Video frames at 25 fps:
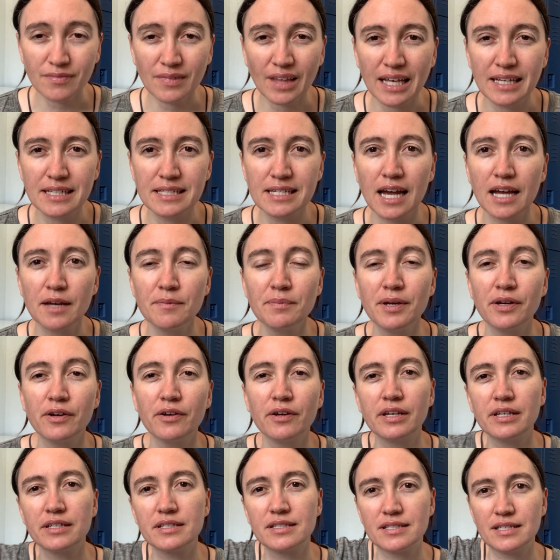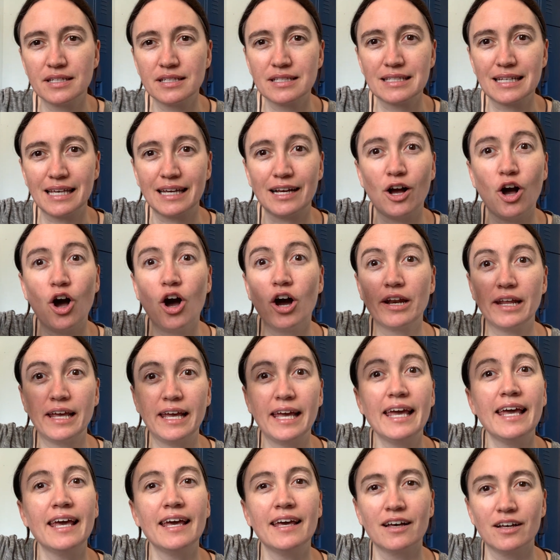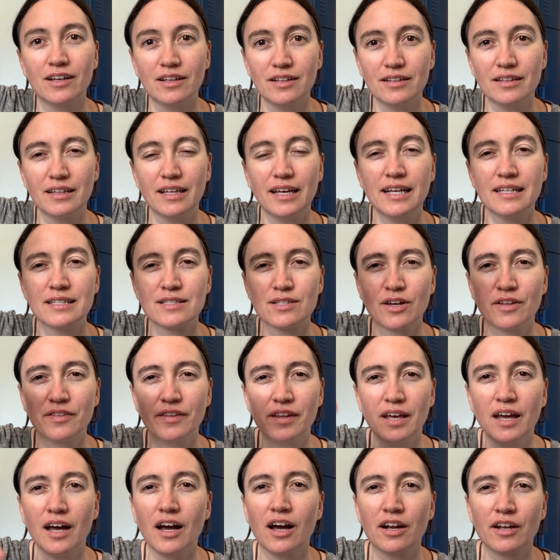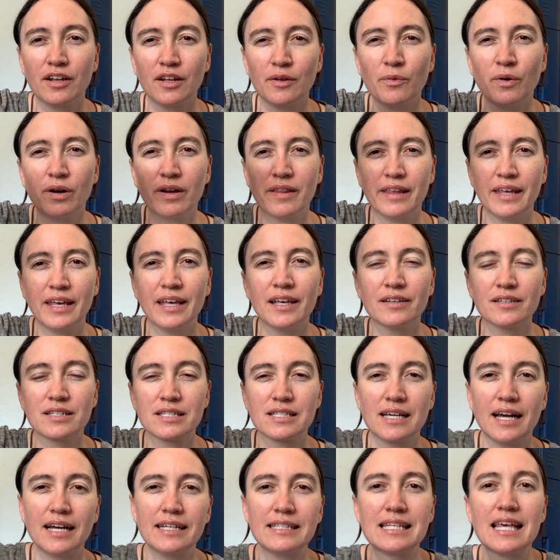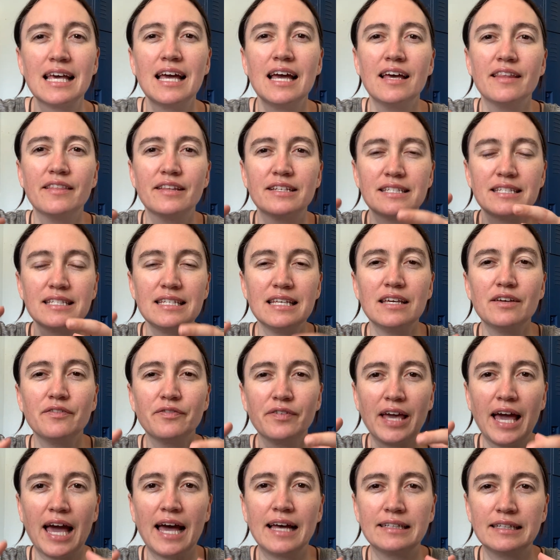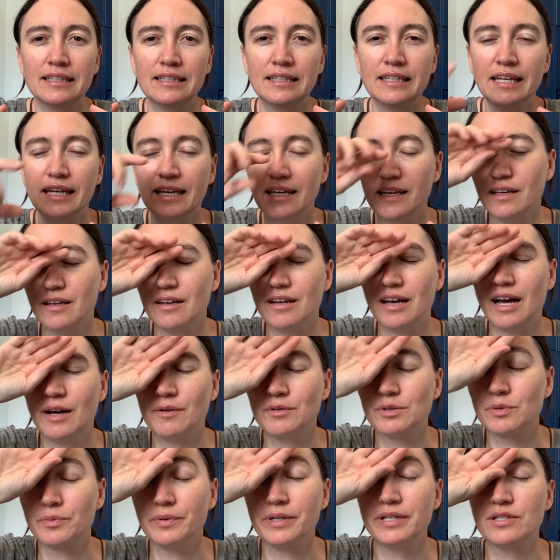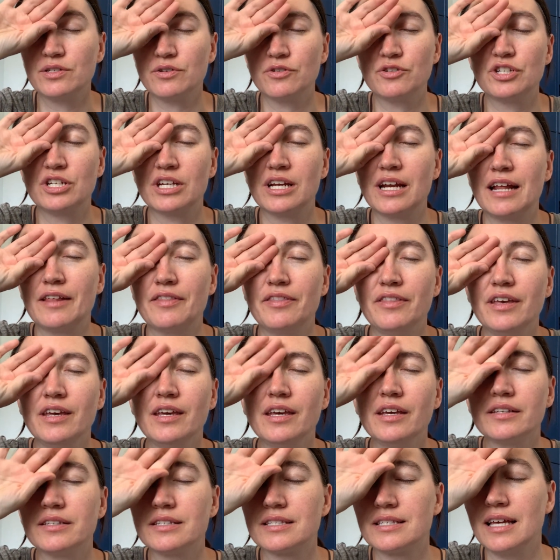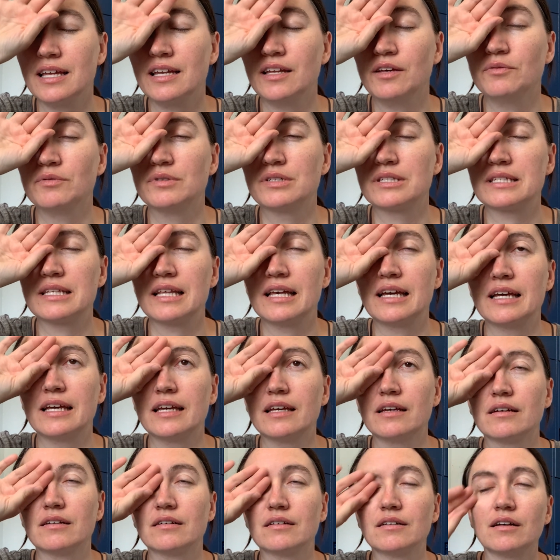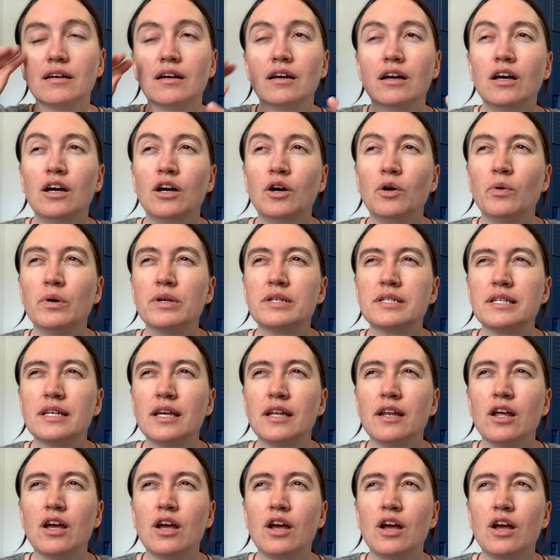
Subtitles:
Tiberias is like on a hill. It's on one of the hillsides. The Sea of Galilee, I was researching, and I think it said it was like, was it